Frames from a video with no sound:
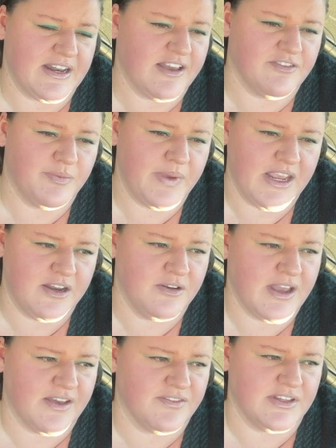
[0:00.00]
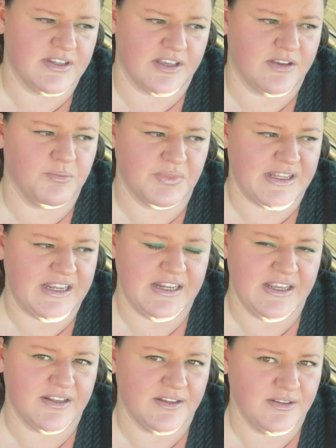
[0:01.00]
have pain, having like
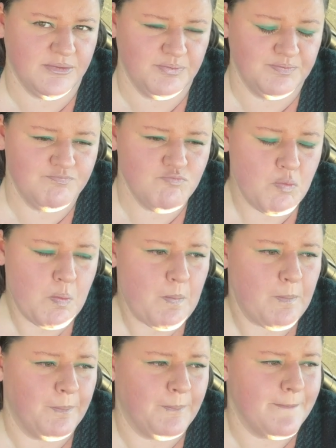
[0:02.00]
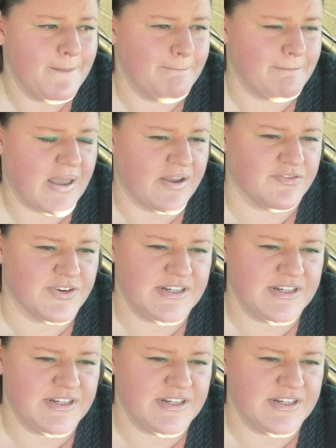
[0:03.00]
bleeding for